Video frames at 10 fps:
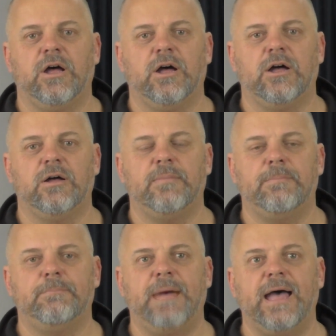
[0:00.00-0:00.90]

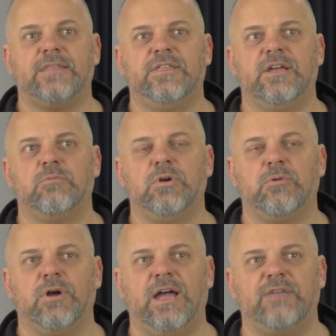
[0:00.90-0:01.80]
Back then
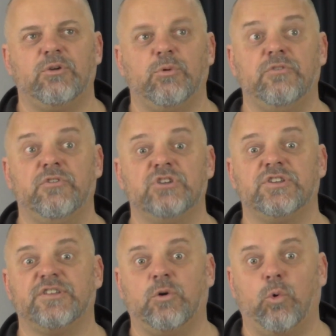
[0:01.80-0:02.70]
we were having
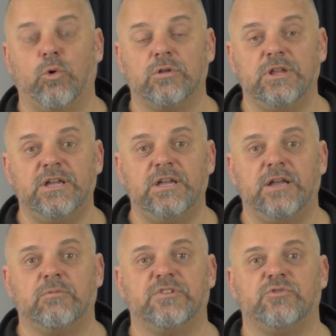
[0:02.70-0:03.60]
revisions quarterly
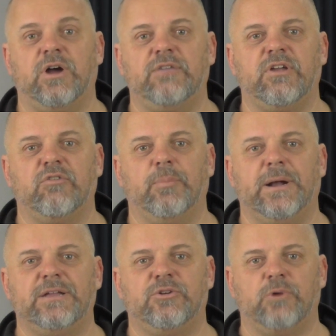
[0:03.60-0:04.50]
and it was driving
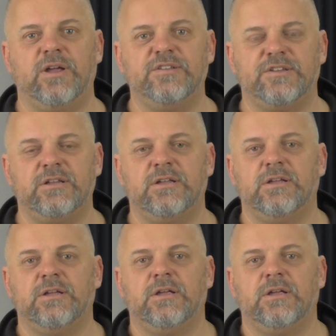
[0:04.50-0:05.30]
everybody crazy.